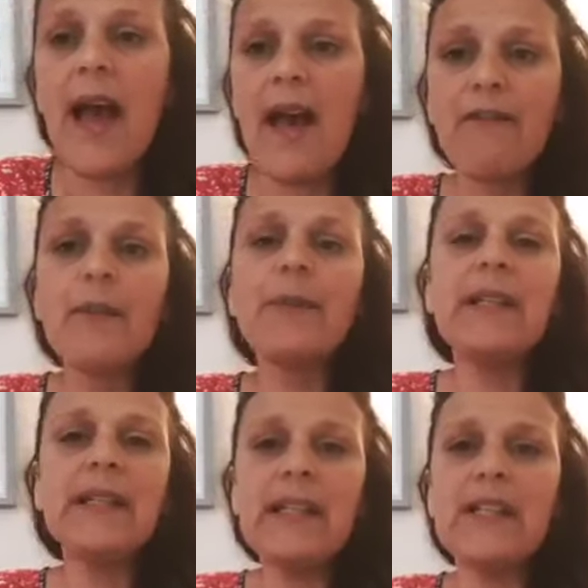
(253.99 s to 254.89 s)

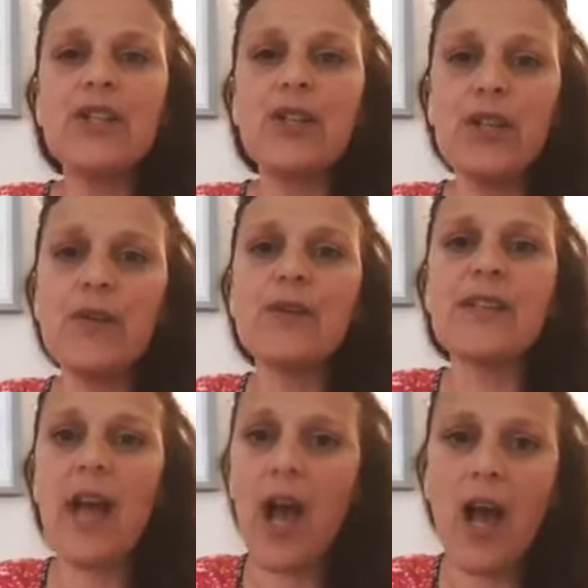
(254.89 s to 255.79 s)
Everybody need to
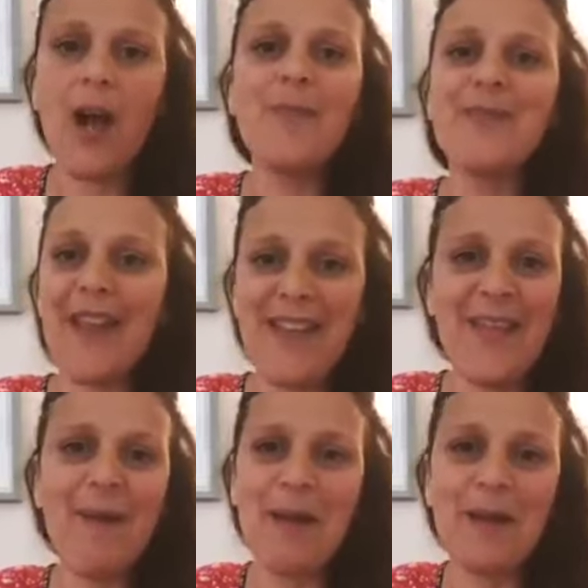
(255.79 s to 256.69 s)
use herbs in
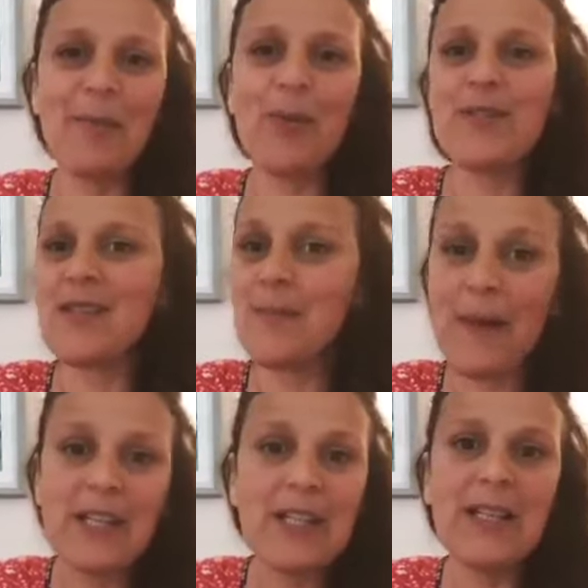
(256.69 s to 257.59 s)
their menopause,
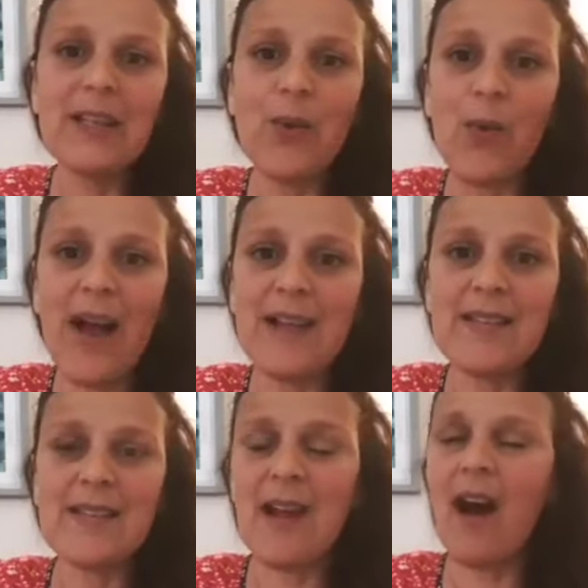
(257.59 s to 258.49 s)
especially in the
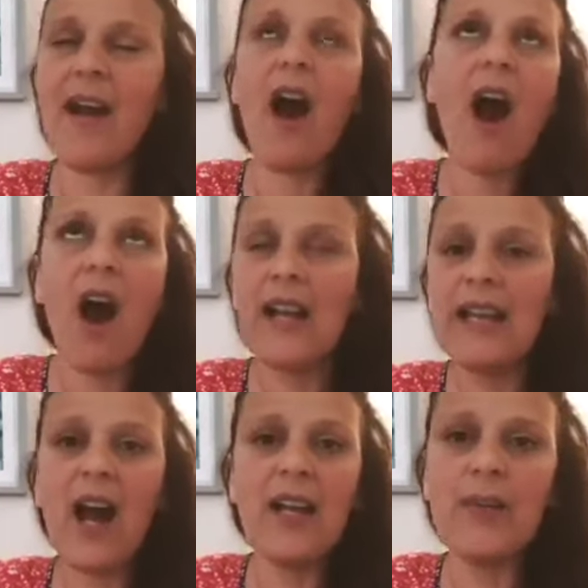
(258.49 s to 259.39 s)
West. I highly,
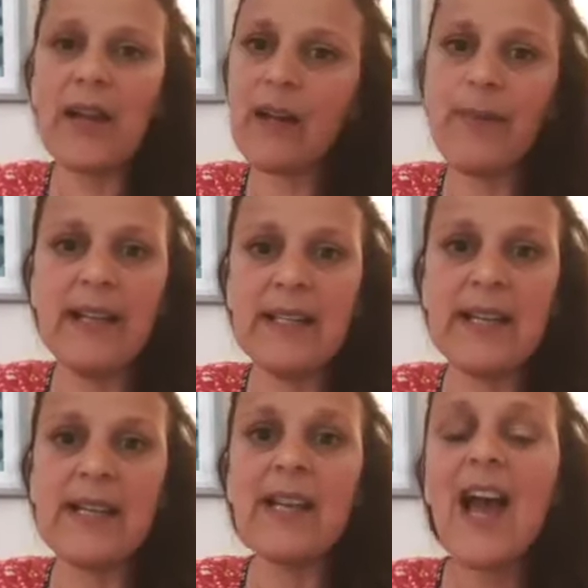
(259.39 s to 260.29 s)
highly recommend
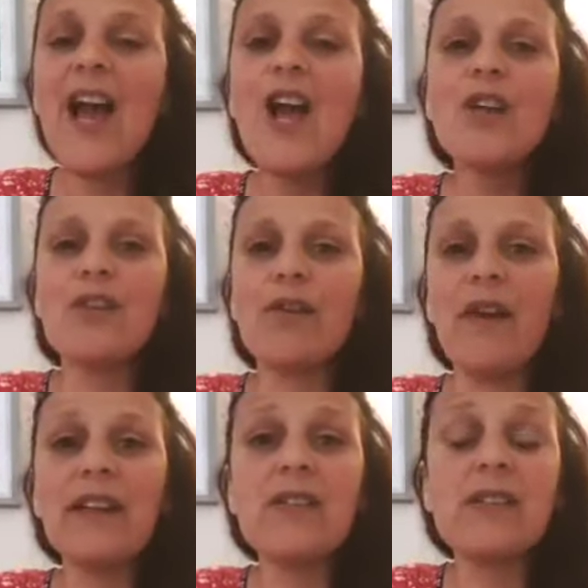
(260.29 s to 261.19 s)
it. So
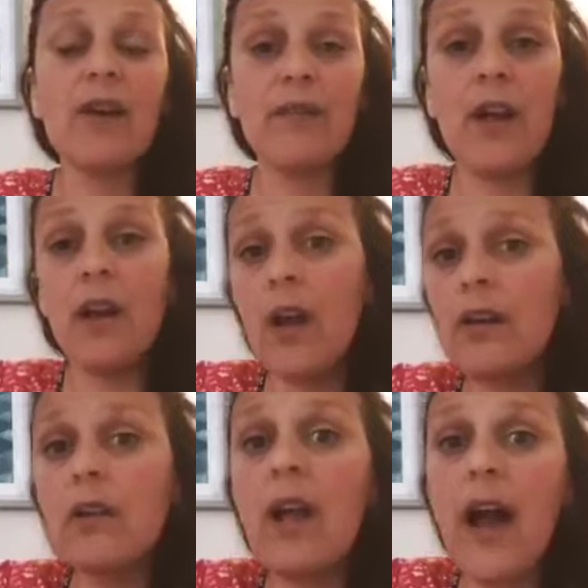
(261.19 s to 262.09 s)
find yourself a
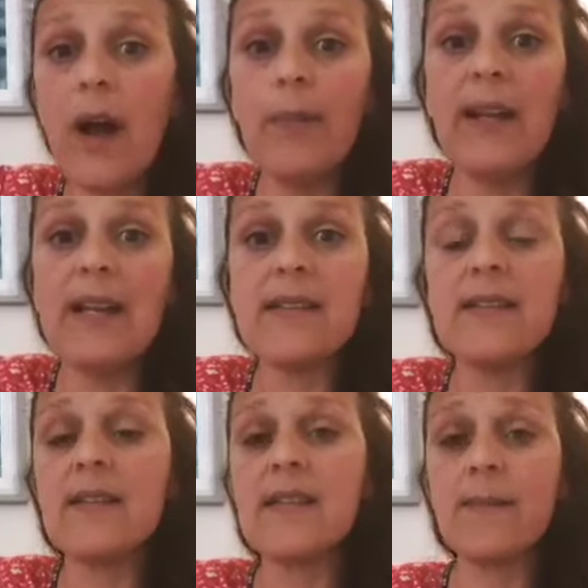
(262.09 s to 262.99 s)
local herbalist
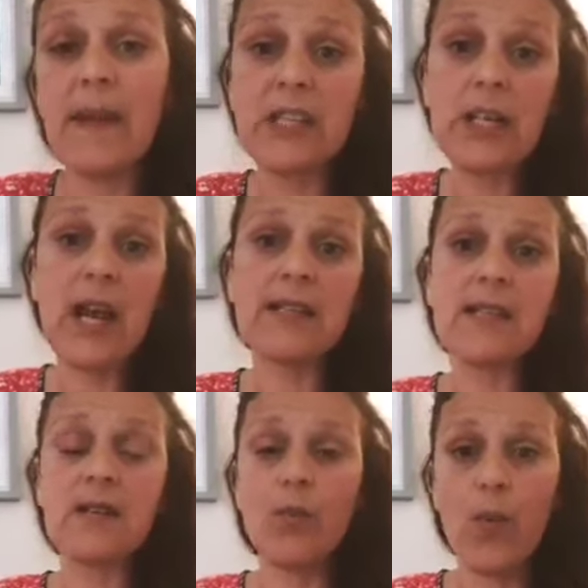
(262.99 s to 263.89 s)
that
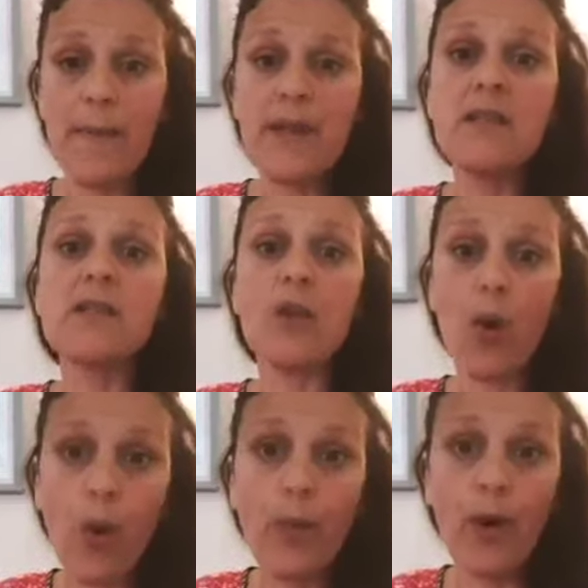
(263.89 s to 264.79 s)
specializes in women's
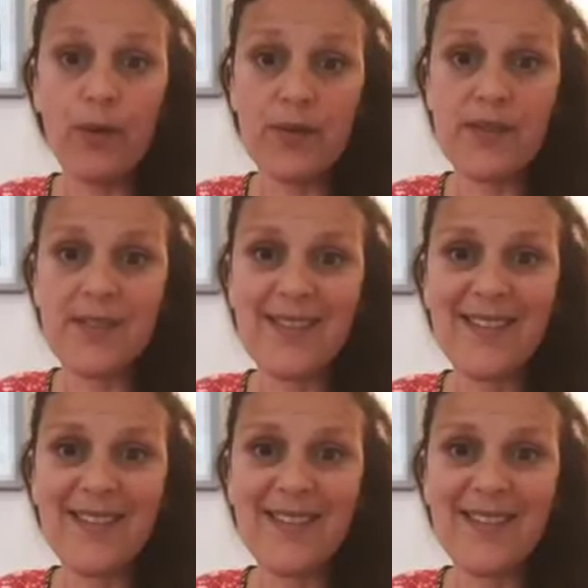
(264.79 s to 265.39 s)
hormones.